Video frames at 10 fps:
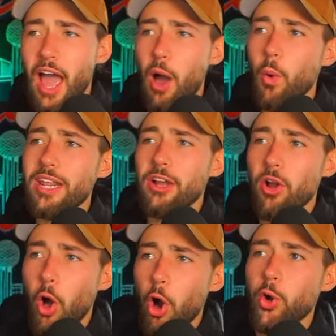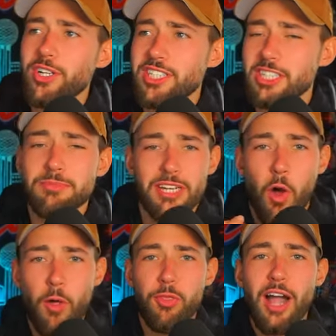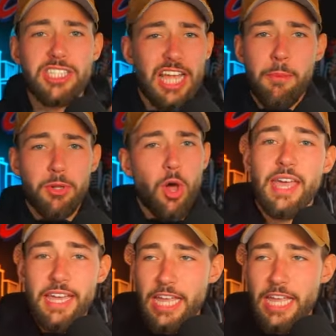I want to hear all criticisms and all thoughts down below.